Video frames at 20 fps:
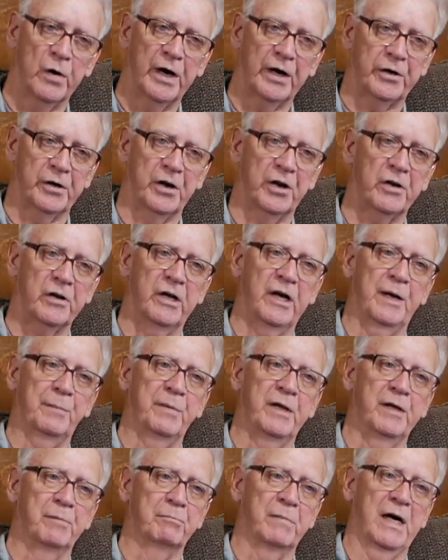I could have climbed
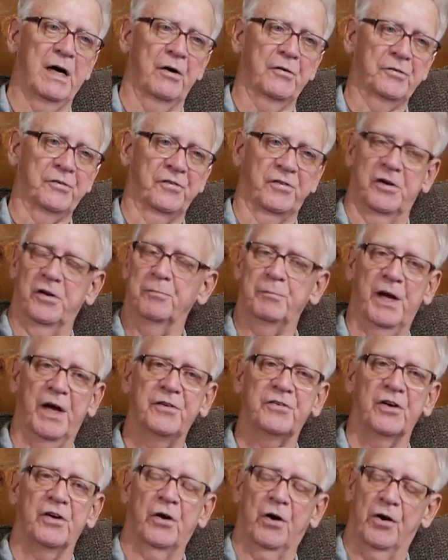them mountains, and it
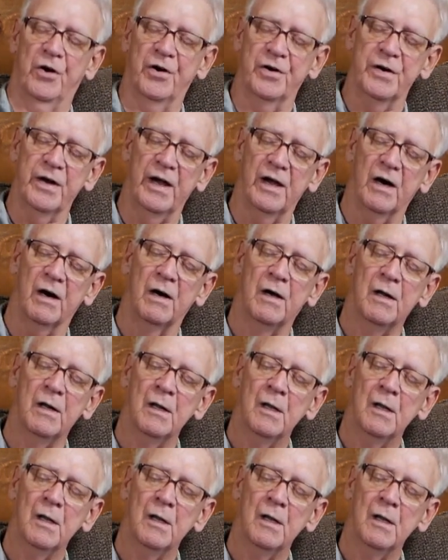makes it hard now.